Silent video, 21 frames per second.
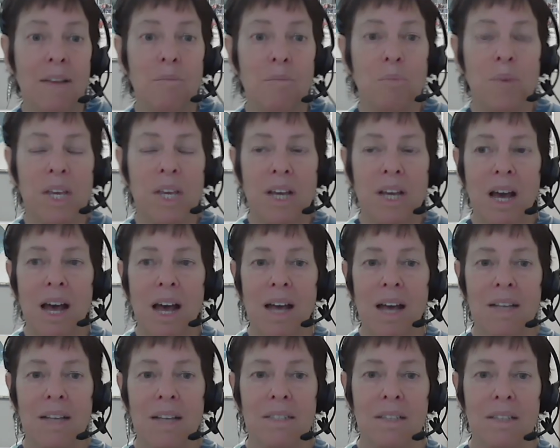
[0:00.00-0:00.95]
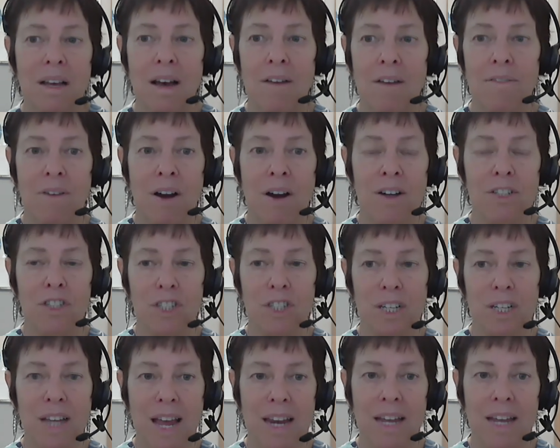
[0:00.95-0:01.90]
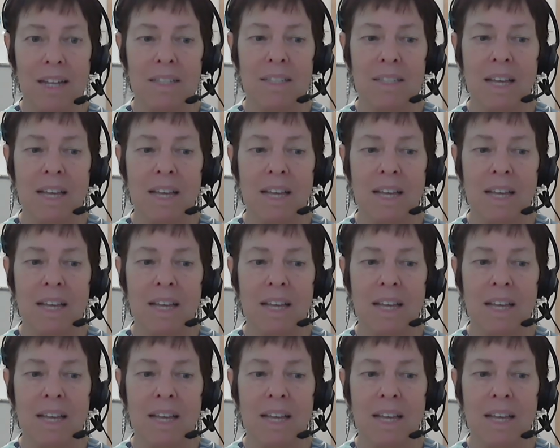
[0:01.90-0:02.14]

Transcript: because of our genetics.